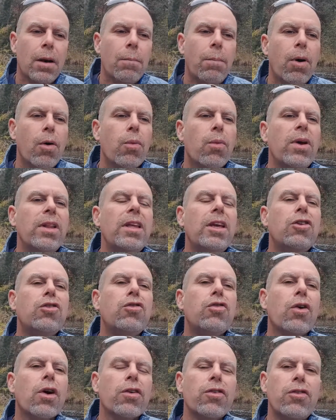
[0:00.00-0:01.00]
But really
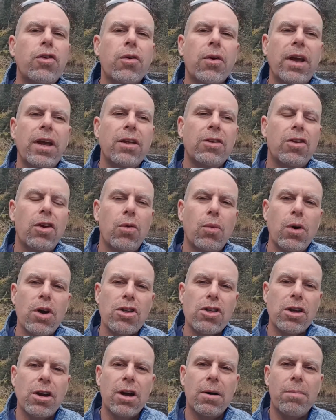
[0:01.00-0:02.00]
trust your
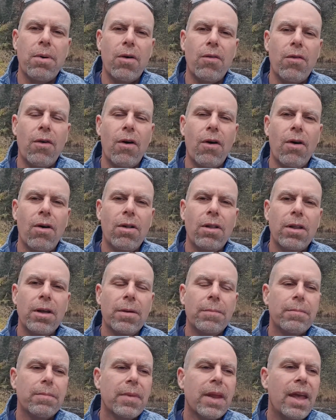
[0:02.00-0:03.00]
intuition above all,
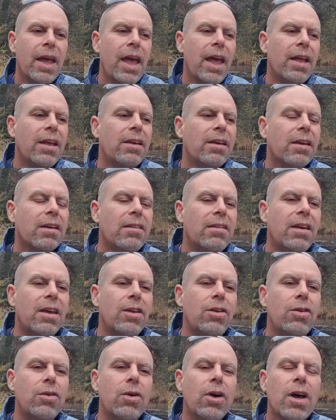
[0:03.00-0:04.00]
and
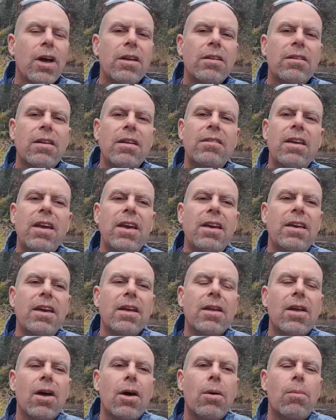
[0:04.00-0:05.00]
continue to take
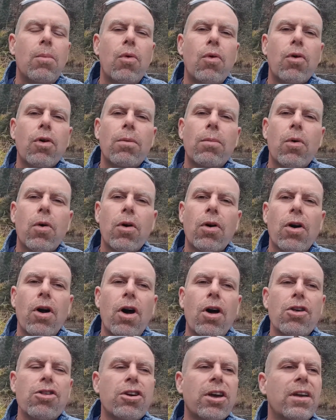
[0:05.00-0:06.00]
in more and more
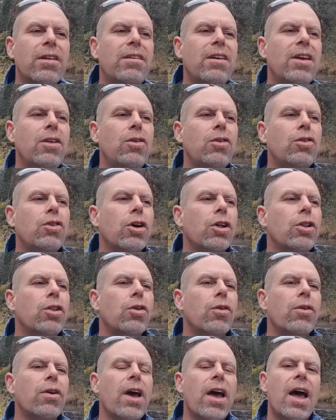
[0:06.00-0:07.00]
knowledge. Continue to
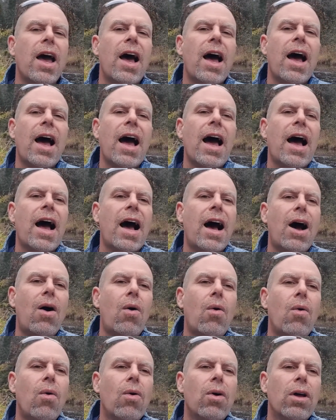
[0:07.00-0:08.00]
learn
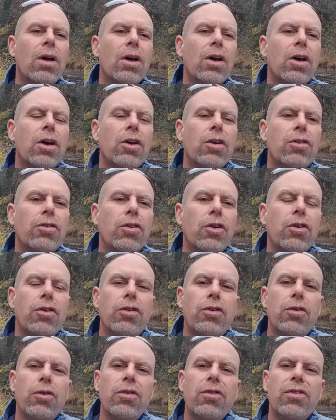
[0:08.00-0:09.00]
how to
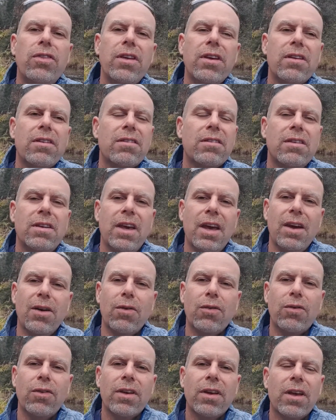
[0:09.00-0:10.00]
use this
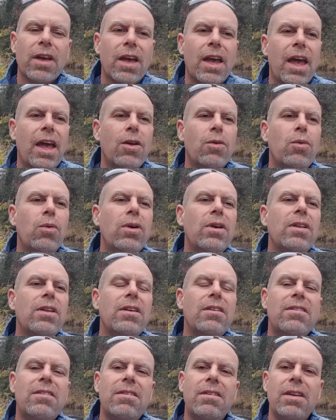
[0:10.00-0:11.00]
gift and
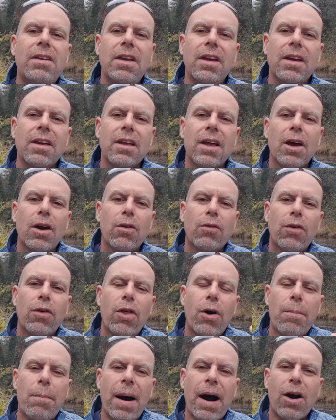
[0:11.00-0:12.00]
really see it for
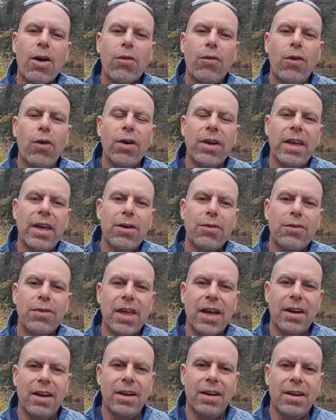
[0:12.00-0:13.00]
the powerful gift
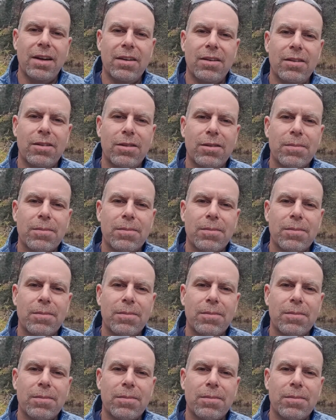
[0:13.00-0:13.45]
that it is.